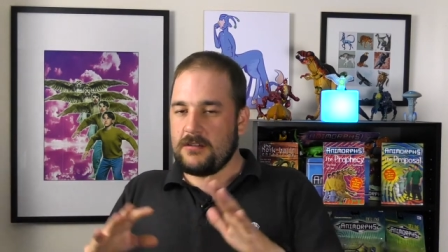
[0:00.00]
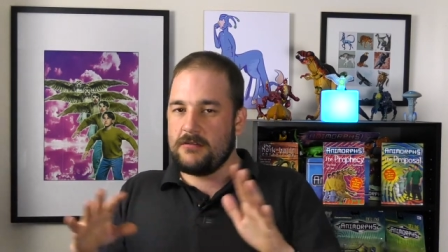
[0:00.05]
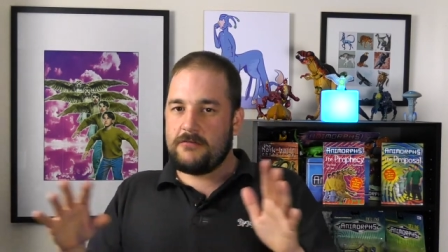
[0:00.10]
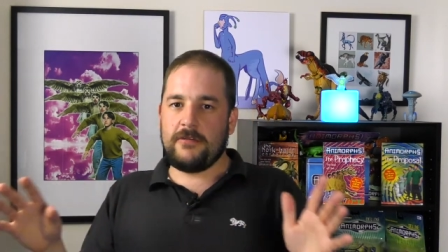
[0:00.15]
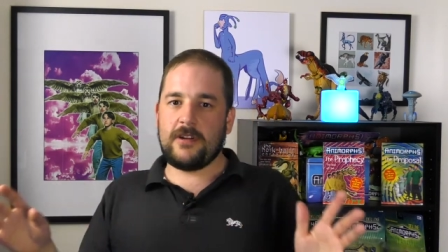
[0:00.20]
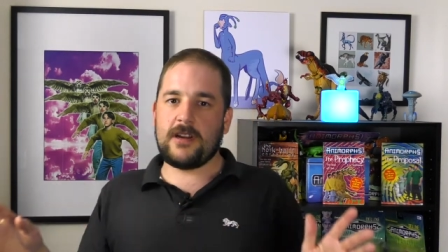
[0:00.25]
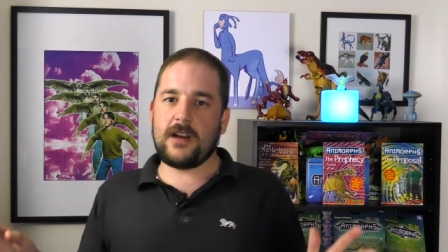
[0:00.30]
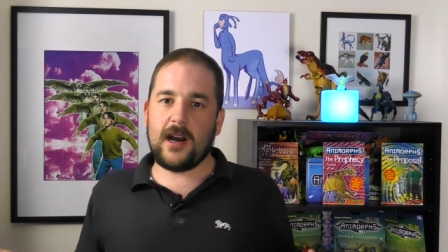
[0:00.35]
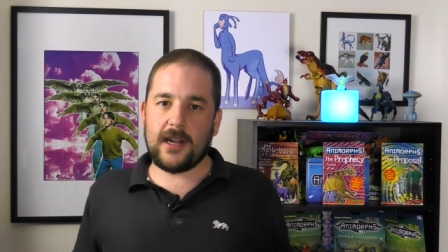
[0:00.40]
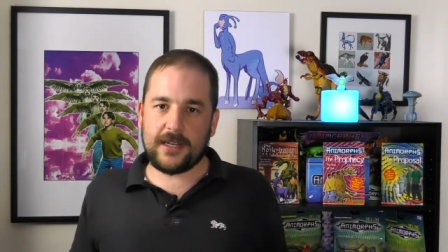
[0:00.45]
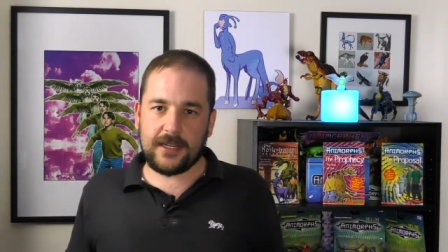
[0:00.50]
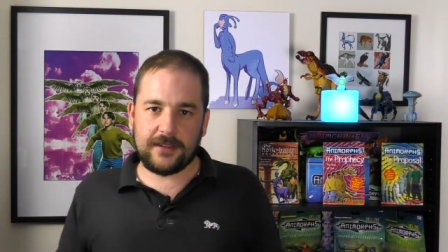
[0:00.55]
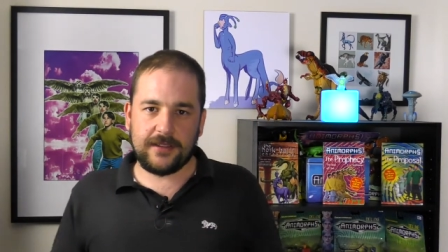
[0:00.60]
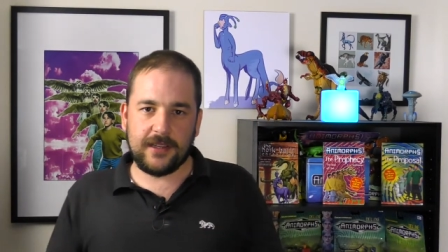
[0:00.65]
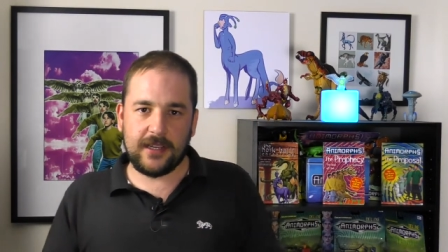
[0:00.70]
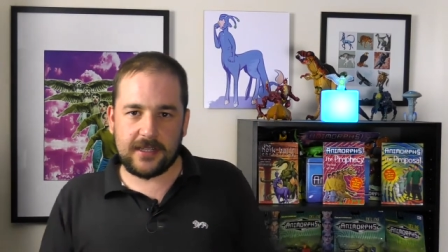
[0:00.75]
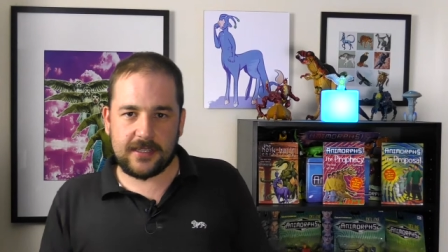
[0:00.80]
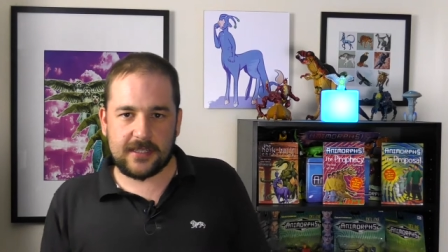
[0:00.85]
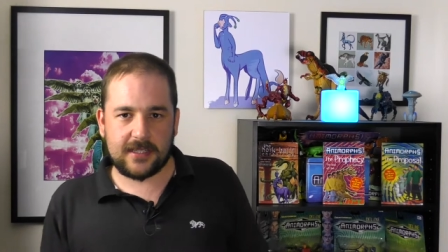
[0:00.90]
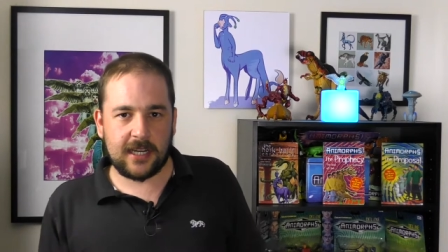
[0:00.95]
regarding
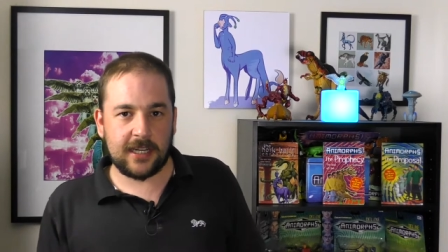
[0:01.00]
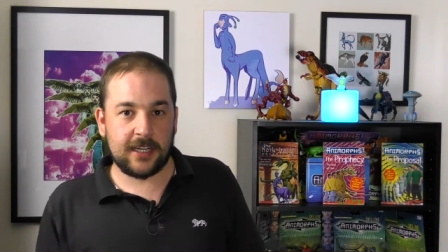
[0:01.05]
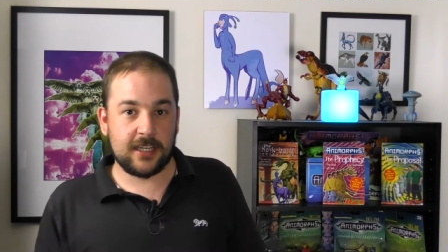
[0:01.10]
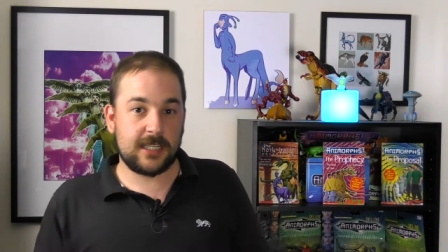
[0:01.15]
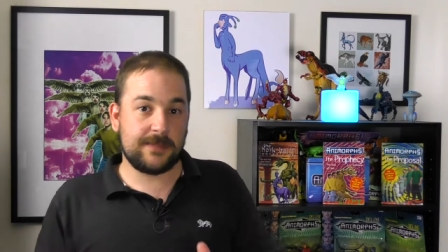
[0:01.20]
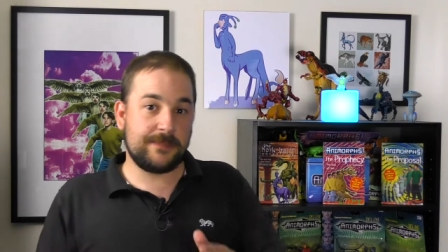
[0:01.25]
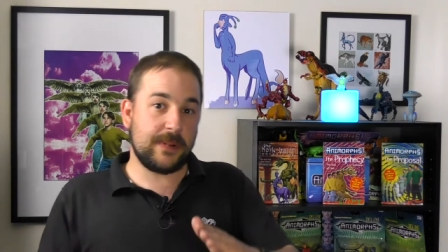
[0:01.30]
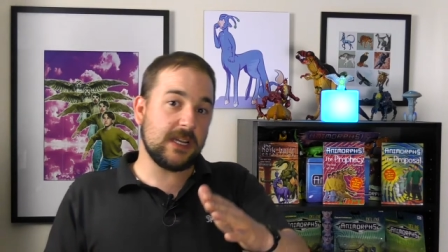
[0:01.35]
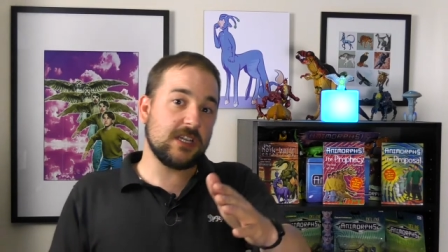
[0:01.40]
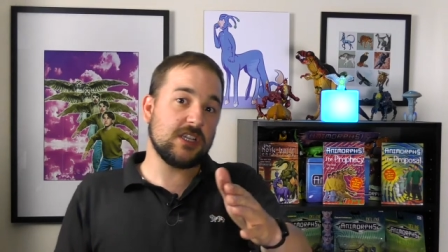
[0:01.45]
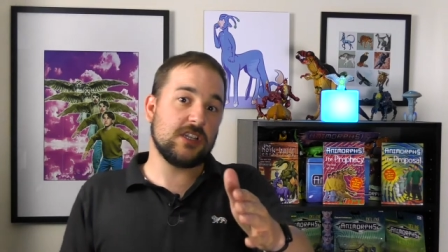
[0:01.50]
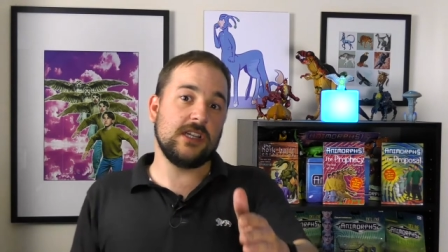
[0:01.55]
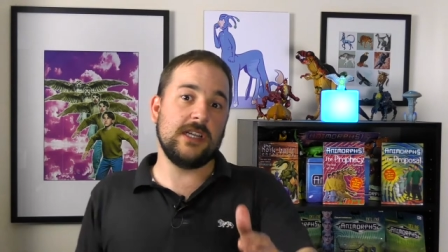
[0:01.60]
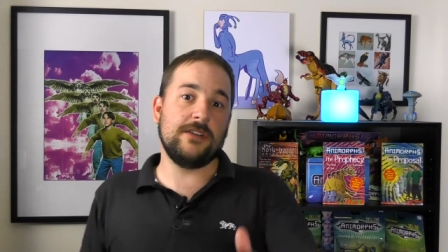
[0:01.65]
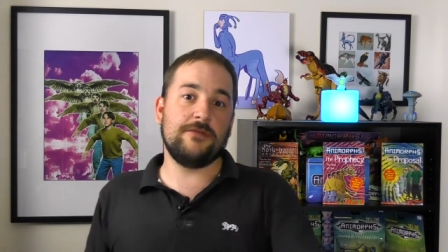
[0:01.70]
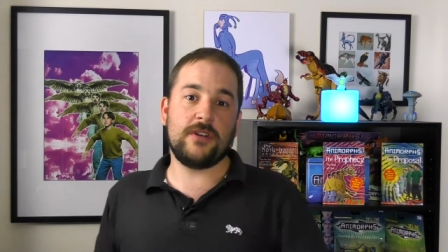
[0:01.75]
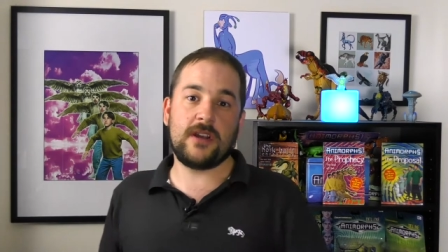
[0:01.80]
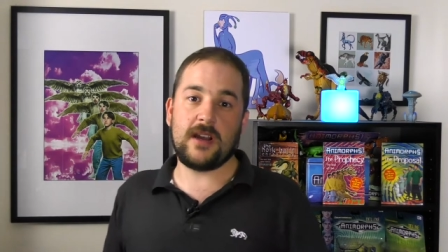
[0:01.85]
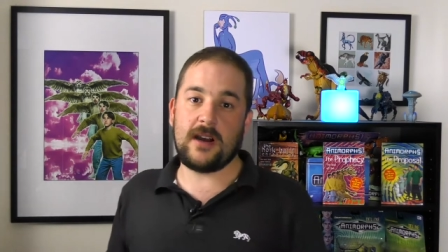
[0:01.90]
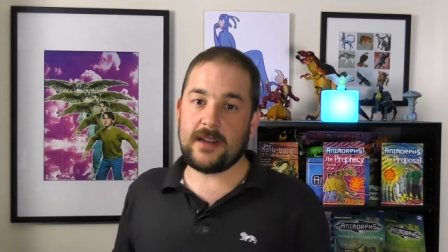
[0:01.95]
this, and especially
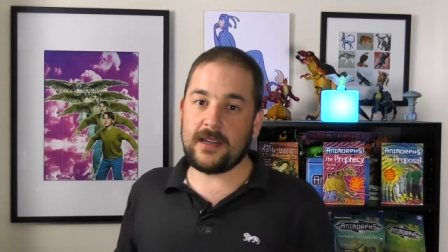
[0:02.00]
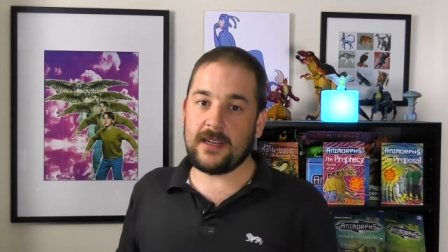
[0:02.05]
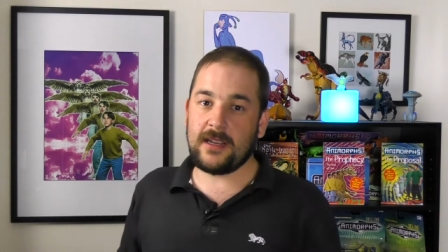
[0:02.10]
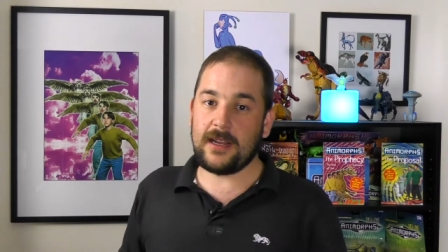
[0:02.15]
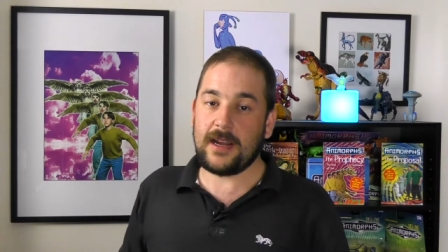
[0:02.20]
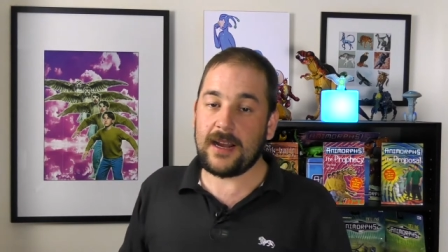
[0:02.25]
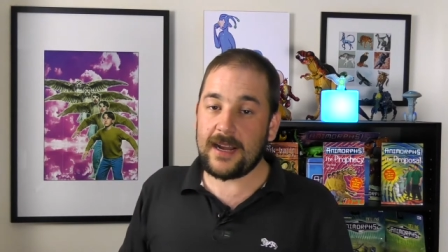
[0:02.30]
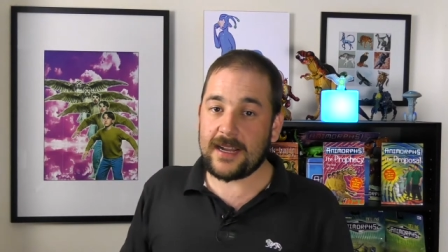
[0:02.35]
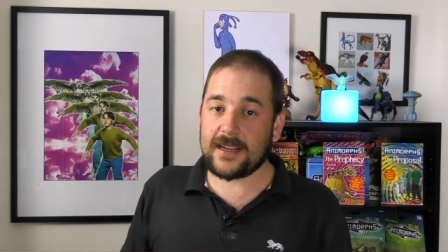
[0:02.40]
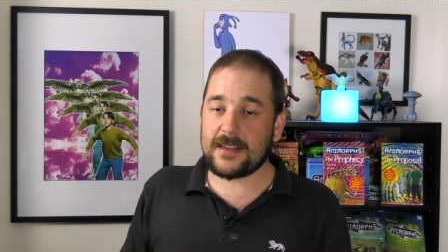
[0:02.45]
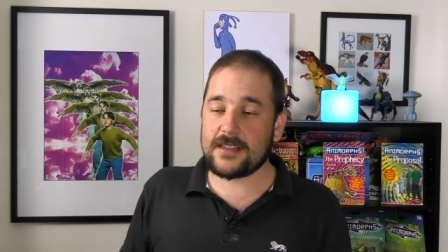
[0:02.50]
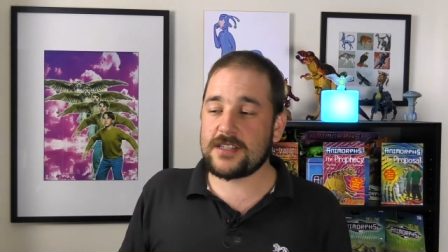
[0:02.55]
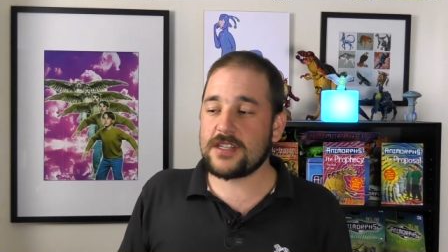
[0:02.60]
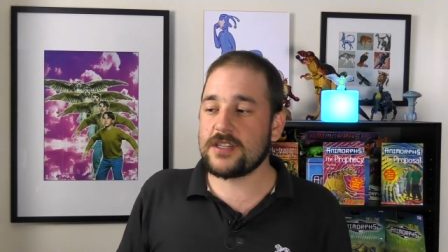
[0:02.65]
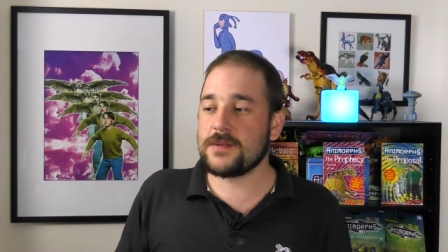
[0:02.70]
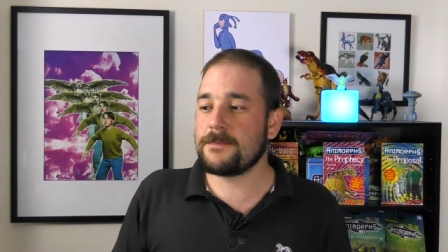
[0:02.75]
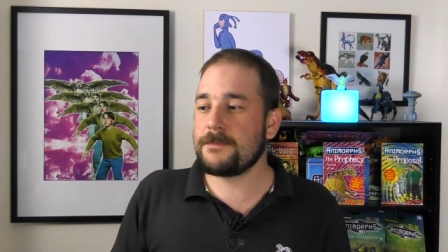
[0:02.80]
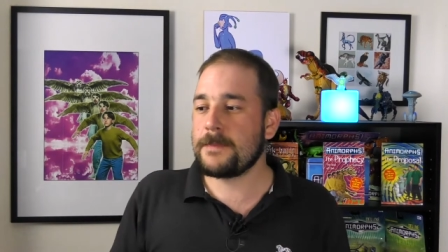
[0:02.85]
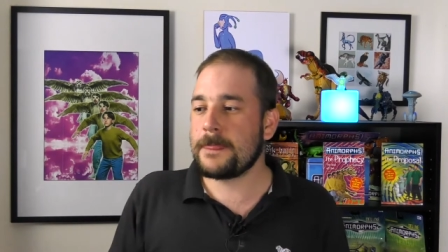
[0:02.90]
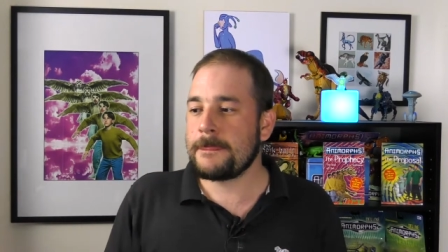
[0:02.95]
regarding Ax,